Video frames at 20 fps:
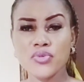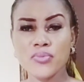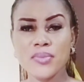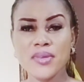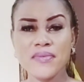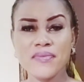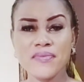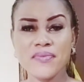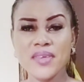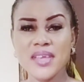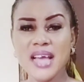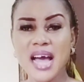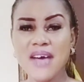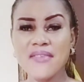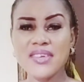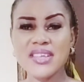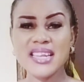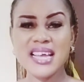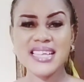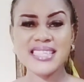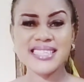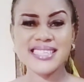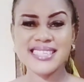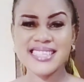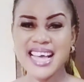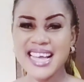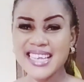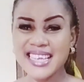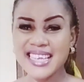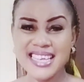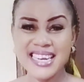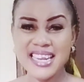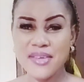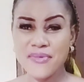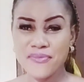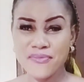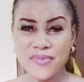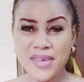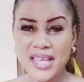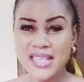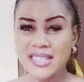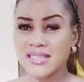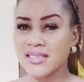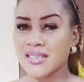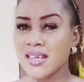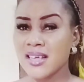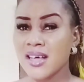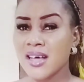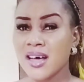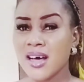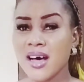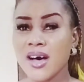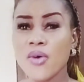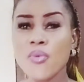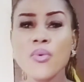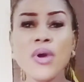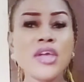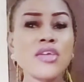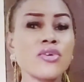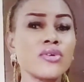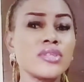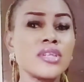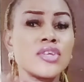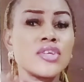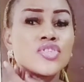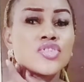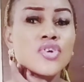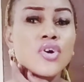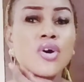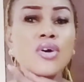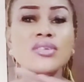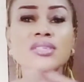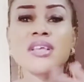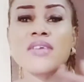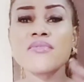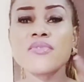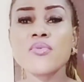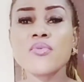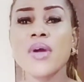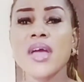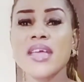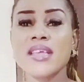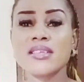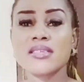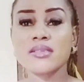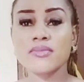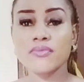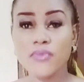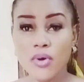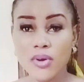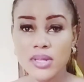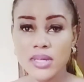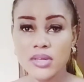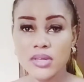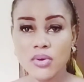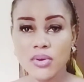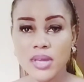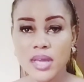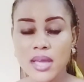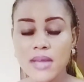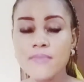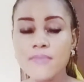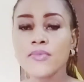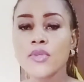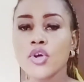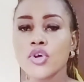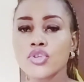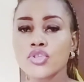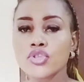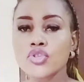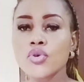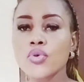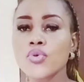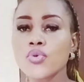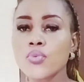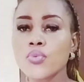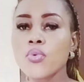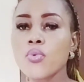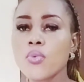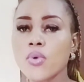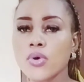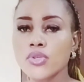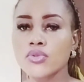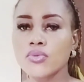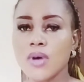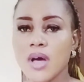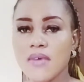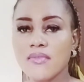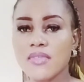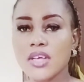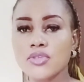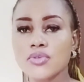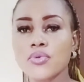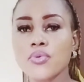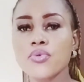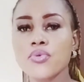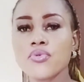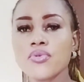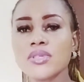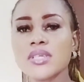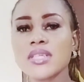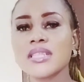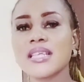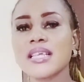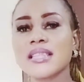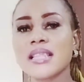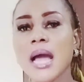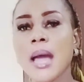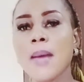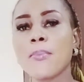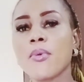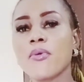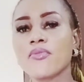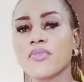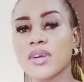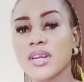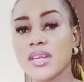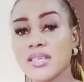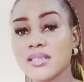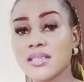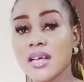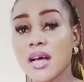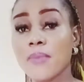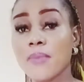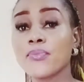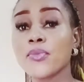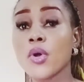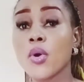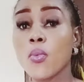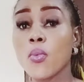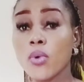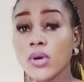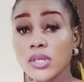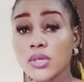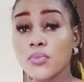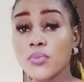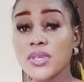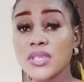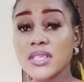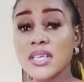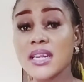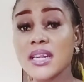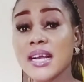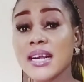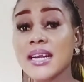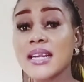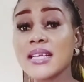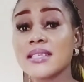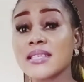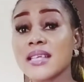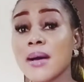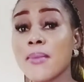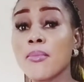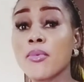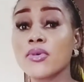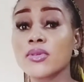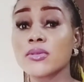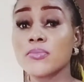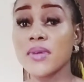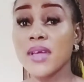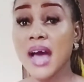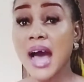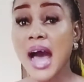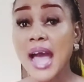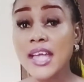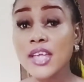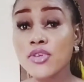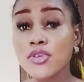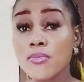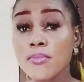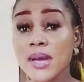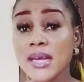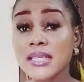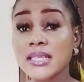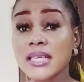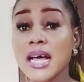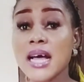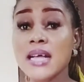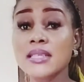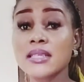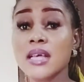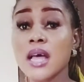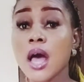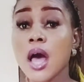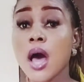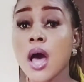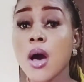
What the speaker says: be having that sagging effect where the jaws everywhere is falling. Okay, so you won't want to have that. So using the type of cleanser, what do we say? The cleanser must be high in humectants,